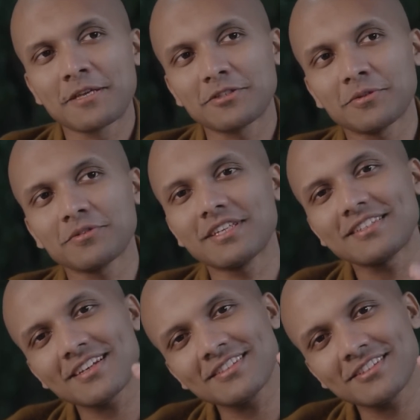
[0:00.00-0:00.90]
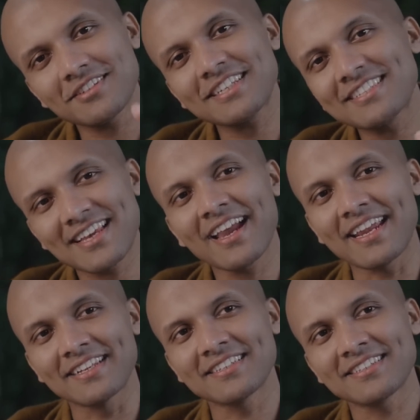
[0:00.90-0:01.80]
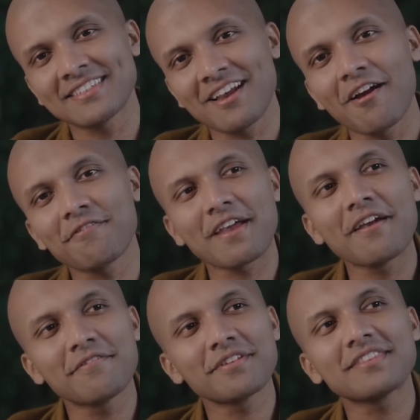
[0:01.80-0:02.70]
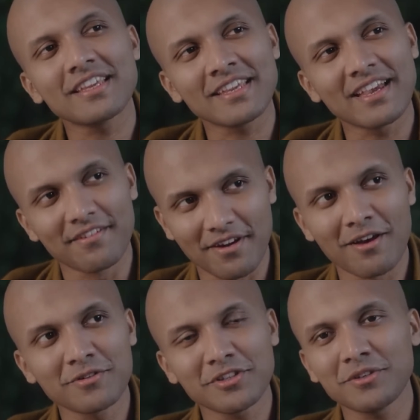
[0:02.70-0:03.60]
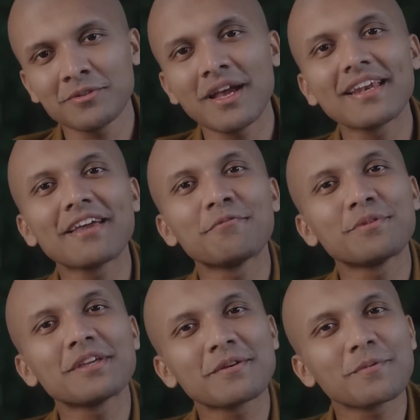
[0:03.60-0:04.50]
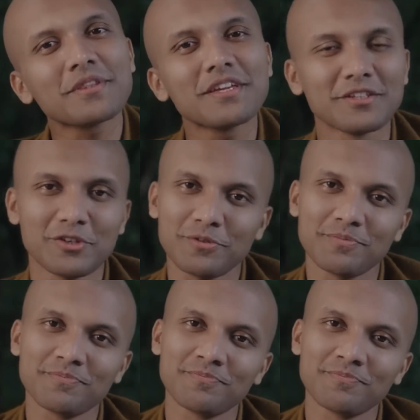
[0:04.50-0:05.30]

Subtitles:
So these are the three signs of everything around you and everything within you.